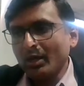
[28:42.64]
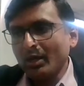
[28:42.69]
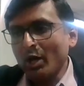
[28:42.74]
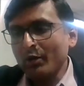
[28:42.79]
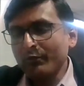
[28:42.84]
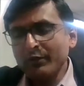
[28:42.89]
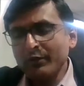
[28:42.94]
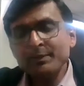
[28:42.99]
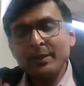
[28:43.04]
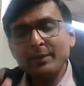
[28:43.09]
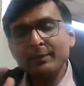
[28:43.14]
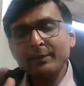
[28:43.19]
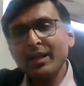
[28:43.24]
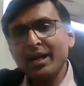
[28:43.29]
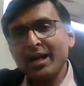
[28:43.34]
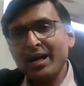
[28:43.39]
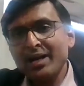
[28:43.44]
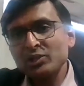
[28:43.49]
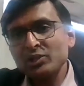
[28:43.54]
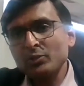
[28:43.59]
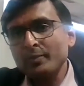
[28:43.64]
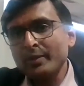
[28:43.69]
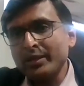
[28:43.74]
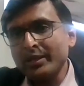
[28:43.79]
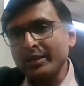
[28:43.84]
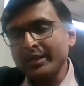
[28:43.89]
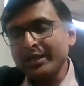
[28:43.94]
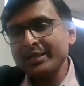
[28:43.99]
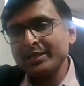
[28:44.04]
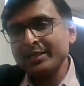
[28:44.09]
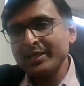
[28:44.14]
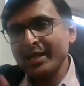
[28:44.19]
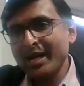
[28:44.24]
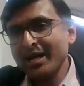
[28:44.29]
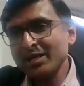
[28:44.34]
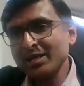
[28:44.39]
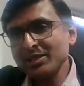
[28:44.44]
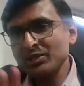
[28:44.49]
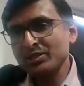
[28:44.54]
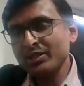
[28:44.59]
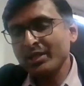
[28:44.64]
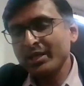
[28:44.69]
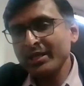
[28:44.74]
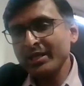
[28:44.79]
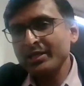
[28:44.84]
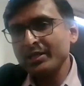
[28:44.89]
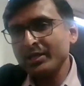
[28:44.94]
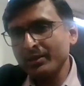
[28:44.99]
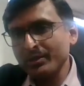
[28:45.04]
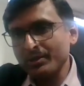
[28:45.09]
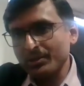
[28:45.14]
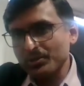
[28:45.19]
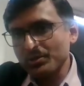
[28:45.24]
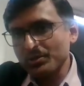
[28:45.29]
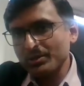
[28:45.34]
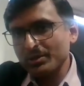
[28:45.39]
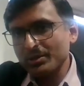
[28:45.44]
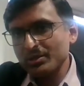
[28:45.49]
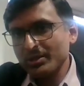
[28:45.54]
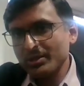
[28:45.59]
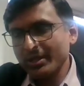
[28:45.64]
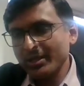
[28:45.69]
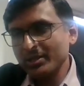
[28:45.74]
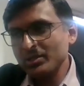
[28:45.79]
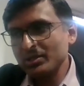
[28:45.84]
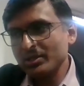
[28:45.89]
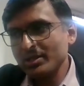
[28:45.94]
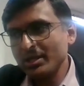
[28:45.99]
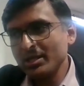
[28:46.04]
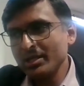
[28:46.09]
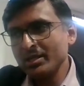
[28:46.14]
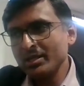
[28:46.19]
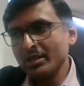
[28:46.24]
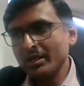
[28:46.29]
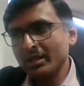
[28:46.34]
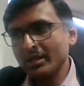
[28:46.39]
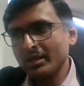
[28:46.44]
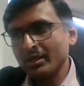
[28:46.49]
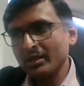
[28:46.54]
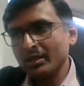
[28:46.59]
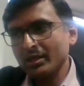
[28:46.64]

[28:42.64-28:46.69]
Often people ask me, in last 3 years, since the